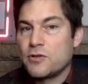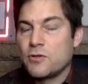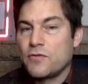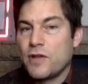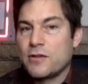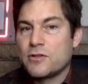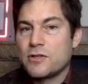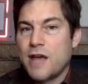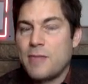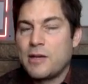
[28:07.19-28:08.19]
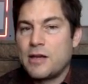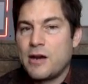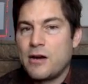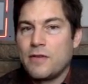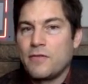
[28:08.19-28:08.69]
So if like there's a dominant
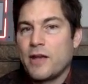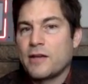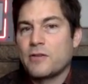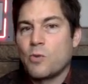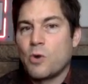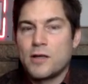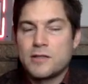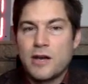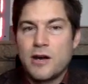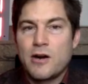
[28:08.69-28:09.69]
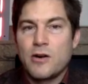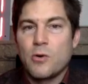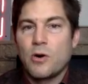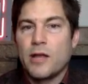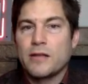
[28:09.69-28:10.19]
narrative like the war on terror
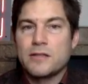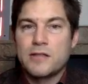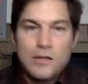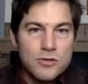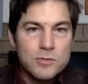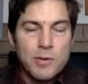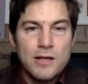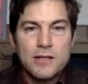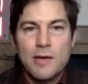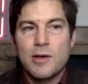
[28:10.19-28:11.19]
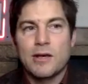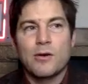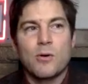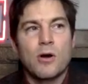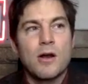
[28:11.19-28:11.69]
or like the dangerous pandemic
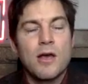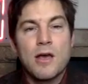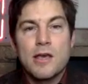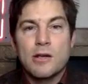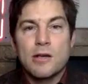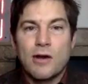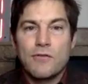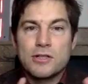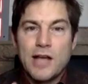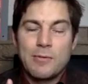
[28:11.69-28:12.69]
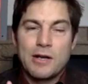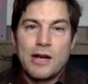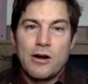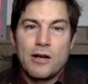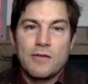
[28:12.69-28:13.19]
or whatever the dominant
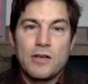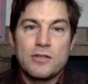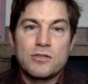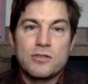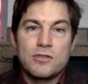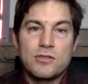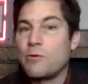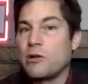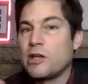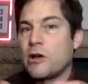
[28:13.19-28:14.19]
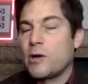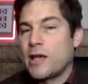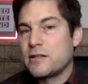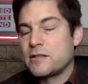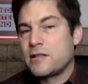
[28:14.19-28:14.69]
narrative is, you can't really go
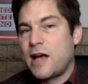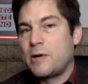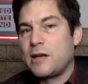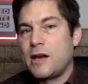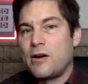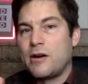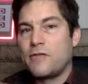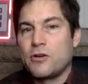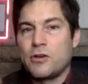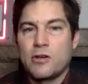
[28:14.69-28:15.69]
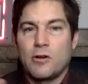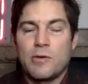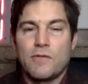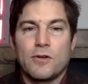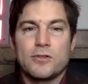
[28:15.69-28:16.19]
against the dominant narrative or it'll
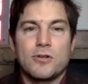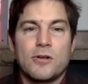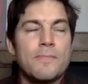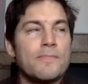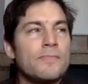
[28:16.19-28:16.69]
be filtered.